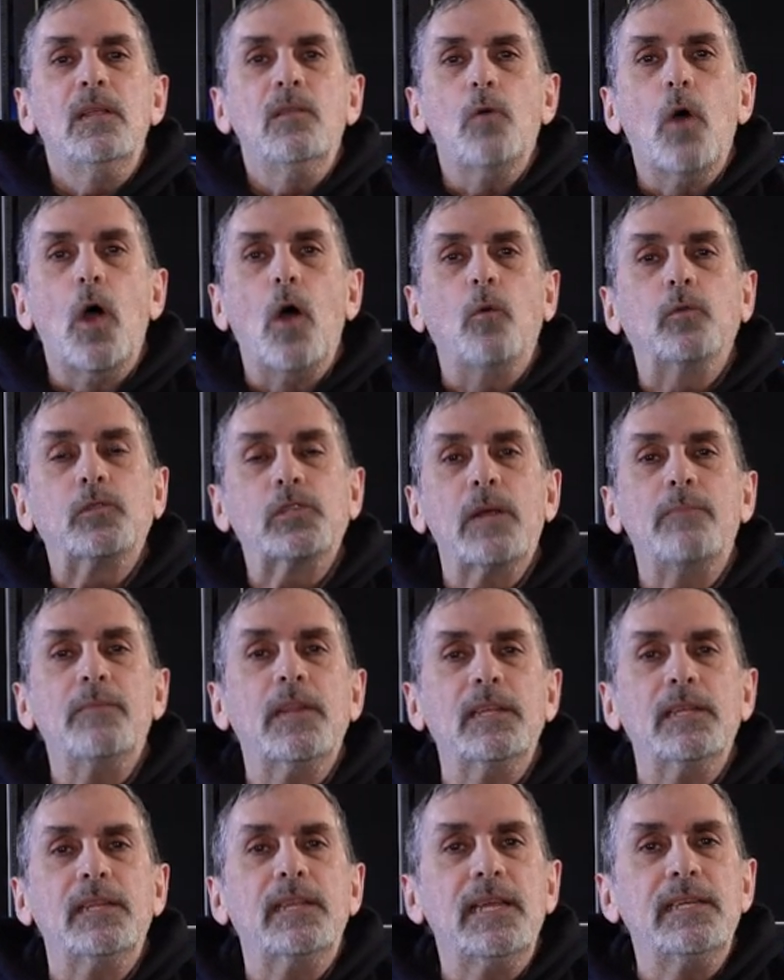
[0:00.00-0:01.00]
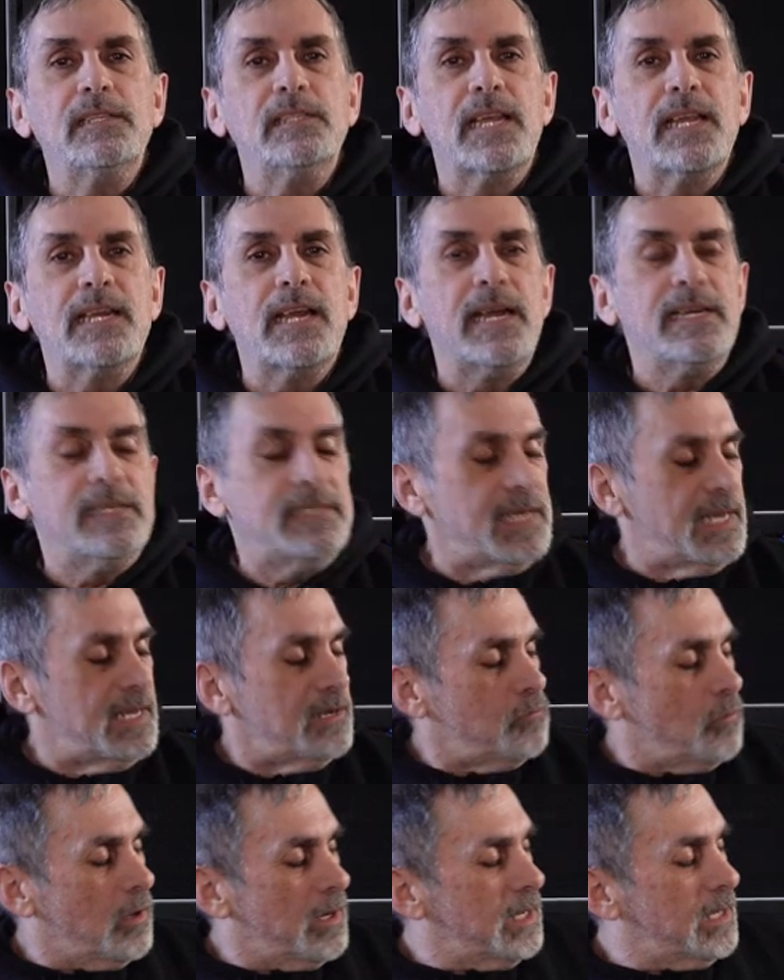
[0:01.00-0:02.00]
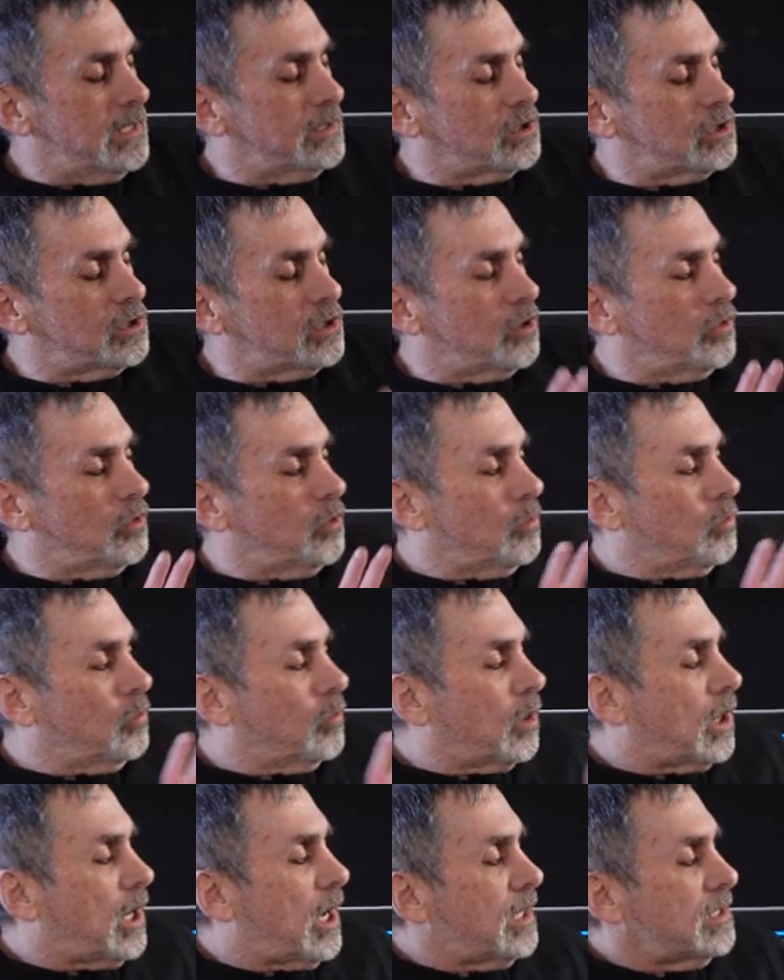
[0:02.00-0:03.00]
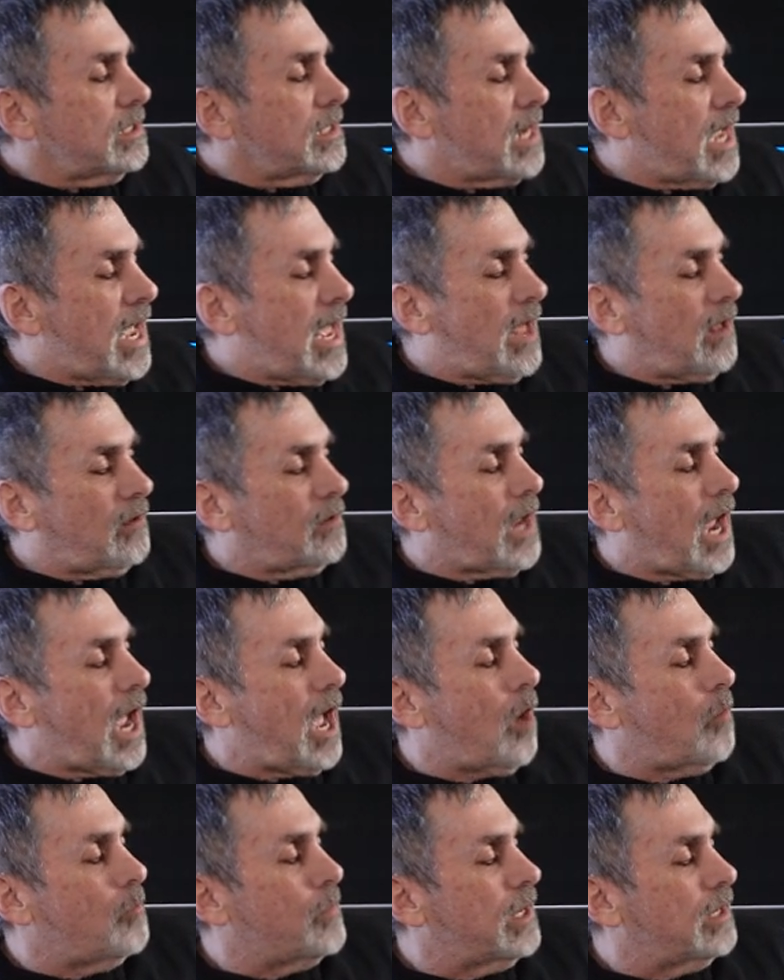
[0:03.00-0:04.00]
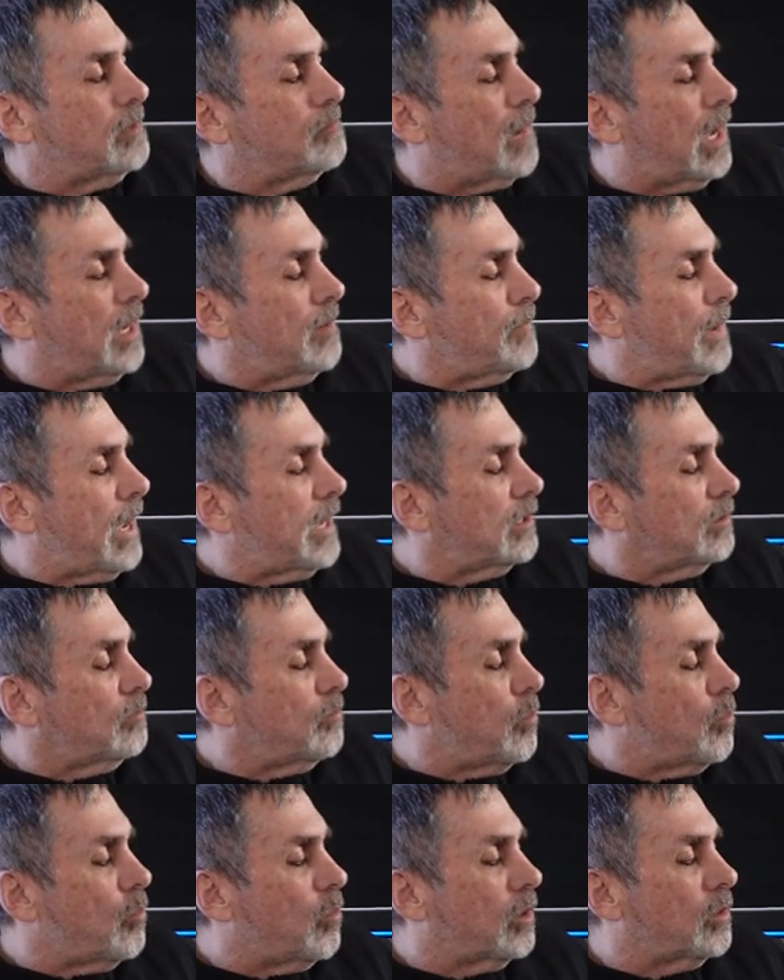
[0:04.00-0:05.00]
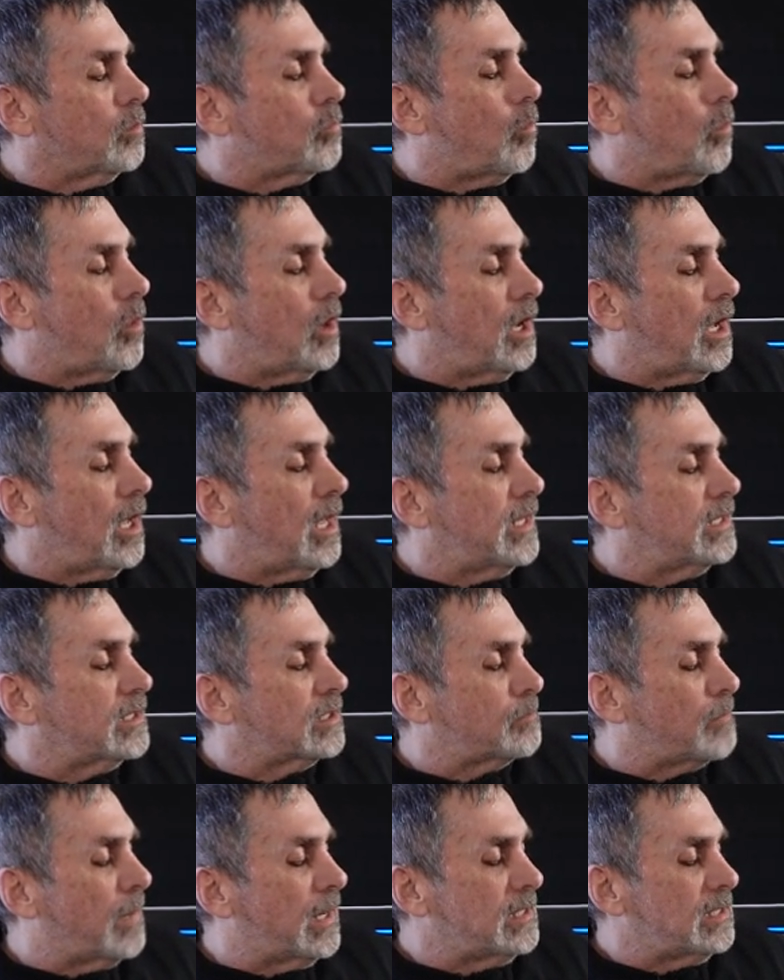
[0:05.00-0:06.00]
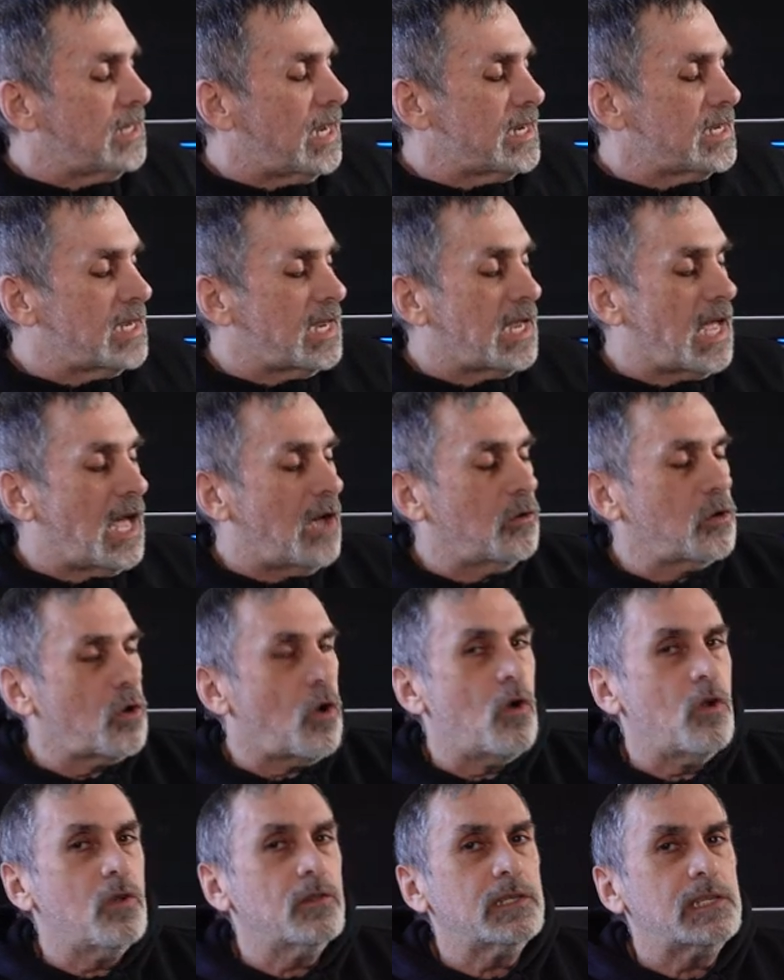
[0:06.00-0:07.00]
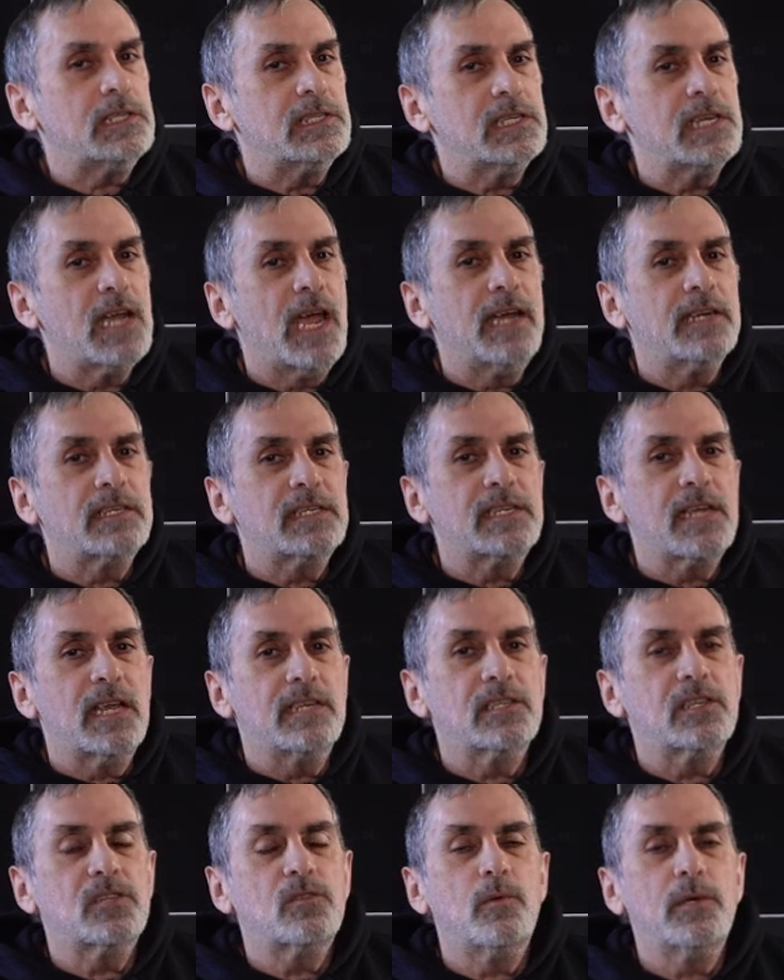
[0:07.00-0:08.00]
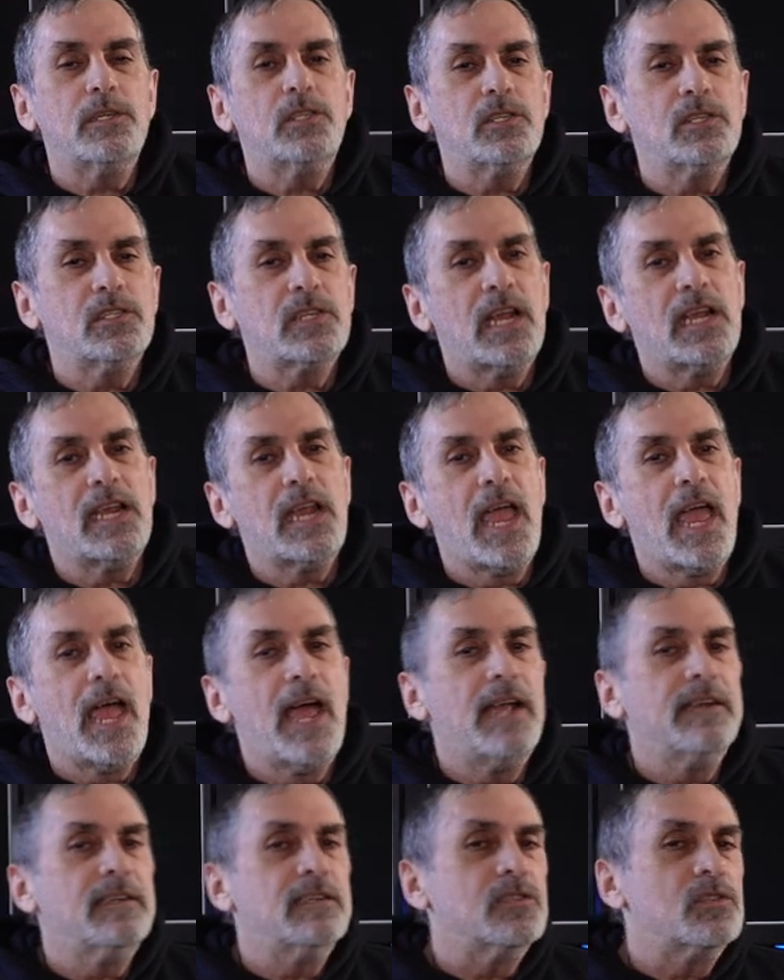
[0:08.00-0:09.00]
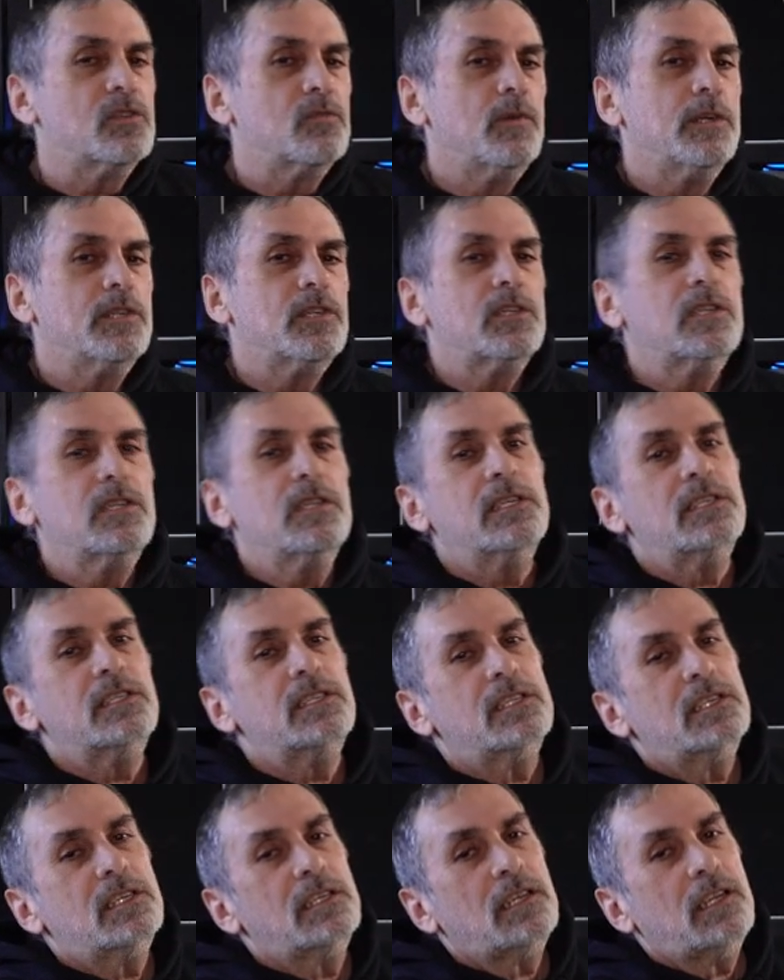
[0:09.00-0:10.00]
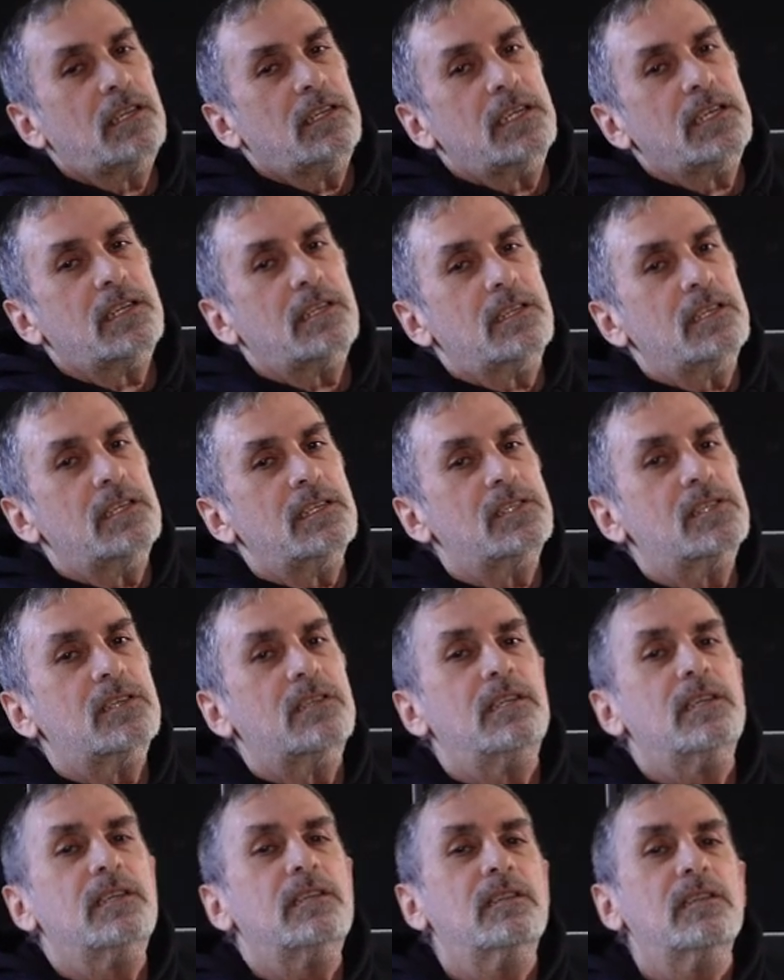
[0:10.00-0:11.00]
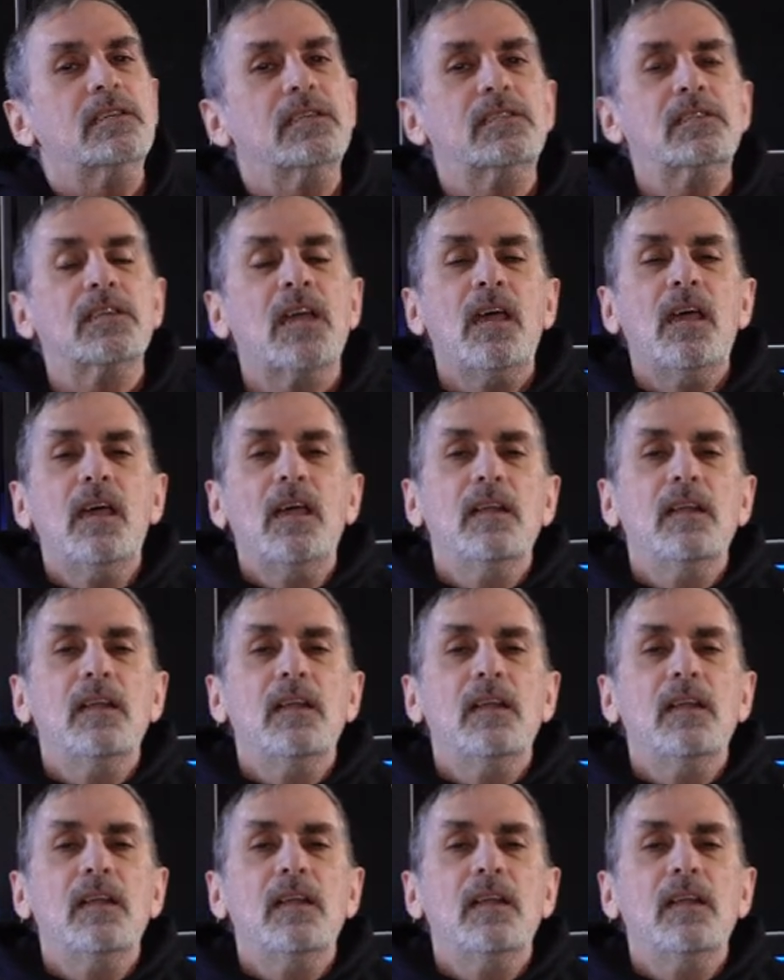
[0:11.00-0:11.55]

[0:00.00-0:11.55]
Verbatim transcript: Well, some of the things that I did was to cut down how big my pedal board was by taking out all these excess switches I had to switch this, click this, click this,